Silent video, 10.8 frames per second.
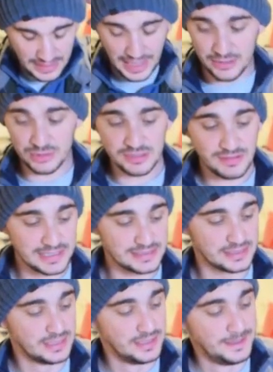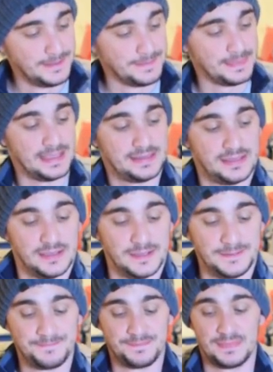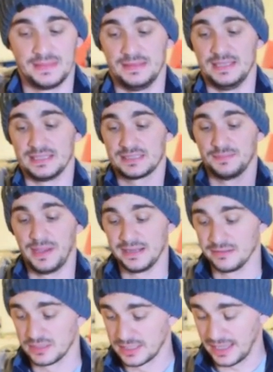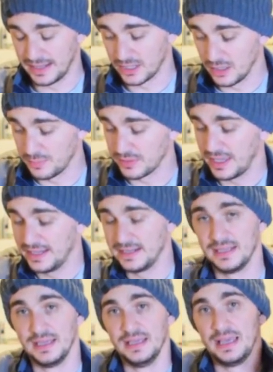I realize that this might look kind of complicated,